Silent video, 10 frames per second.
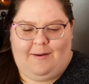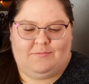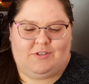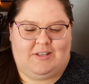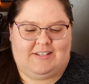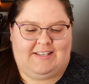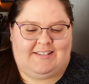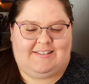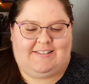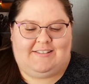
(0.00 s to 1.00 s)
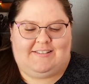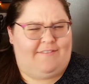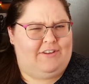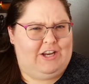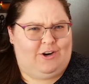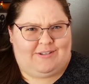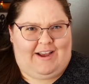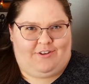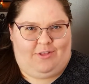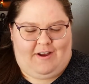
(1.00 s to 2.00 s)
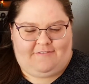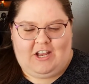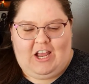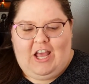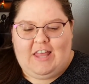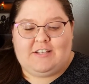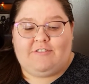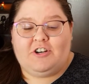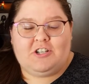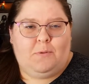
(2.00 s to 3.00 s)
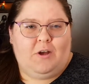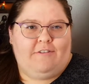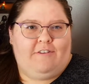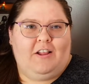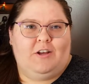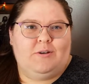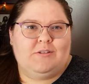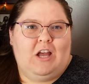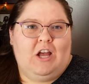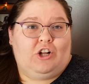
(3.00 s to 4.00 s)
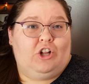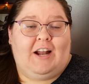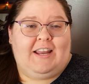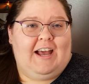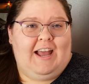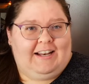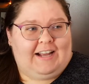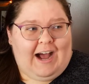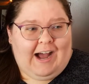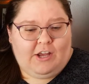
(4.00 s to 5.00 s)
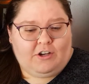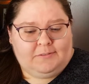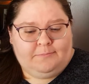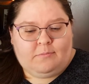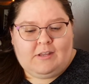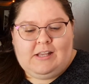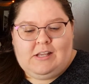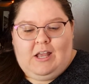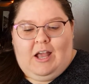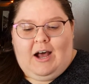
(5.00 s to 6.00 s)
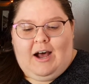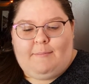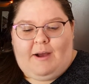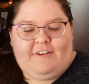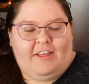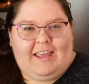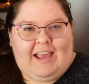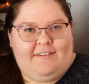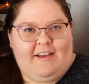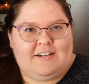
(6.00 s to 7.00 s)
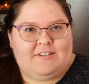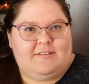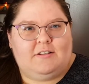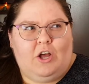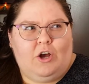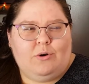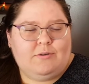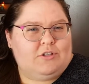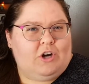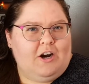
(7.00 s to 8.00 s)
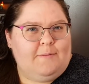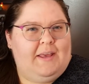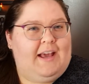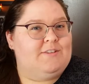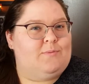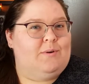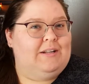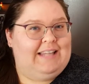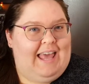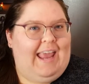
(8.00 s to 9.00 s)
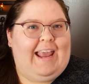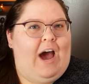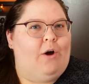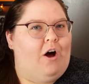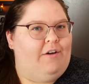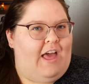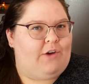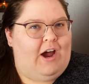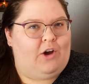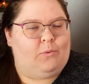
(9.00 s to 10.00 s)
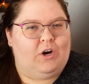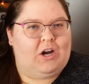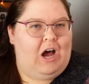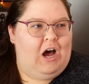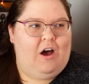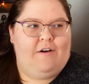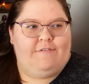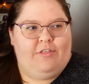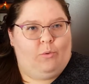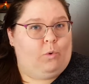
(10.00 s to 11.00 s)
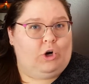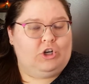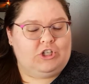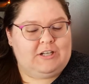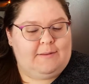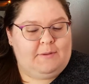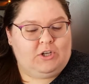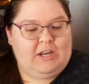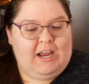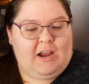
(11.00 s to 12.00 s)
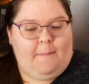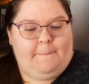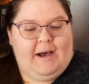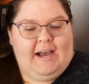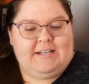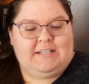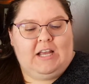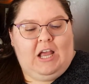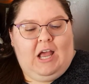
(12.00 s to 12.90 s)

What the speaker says: So this is 7 years after the rift. This first book follows Claudia and Kyle. I felt like it kind of had a slow start because we were laying out all that groundwork of the world and building, but